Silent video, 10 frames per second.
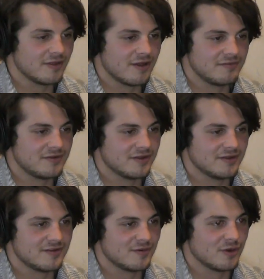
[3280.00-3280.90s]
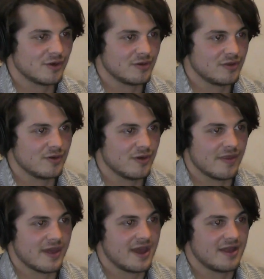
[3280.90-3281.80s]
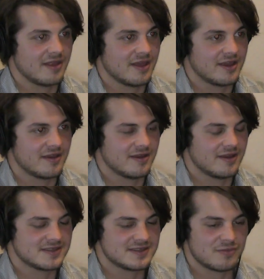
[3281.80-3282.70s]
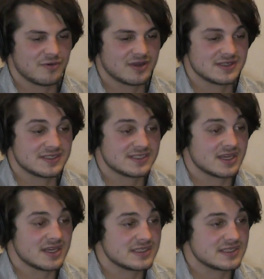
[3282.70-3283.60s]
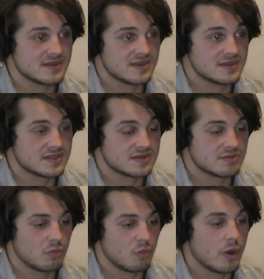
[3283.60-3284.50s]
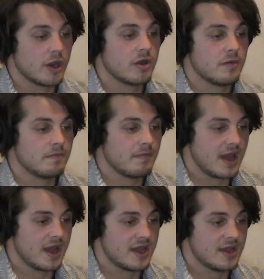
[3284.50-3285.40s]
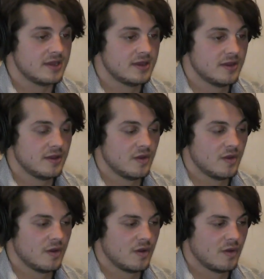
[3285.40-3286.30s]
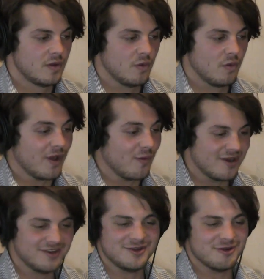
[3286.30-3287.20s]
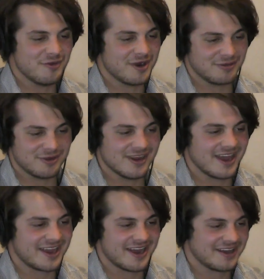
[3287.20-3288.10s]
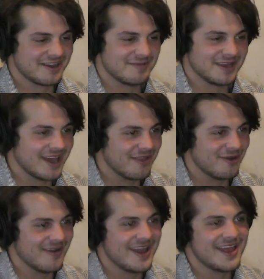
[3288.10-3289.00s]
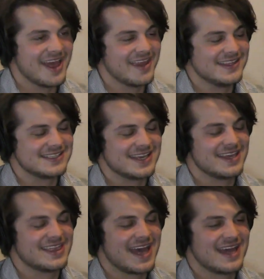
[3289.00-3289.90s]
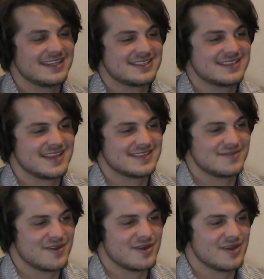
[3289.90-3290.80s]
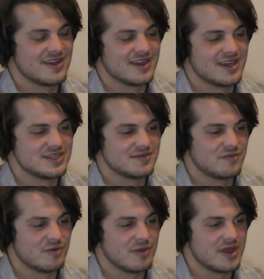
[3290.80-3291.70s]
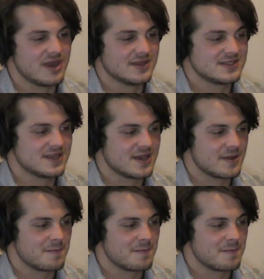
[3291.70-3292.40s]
love to work with you on that, like at some point, because it's like it's where my what I want to do and what I'm good at kind of come together, right? And it's like that's very engaging for me. And it's like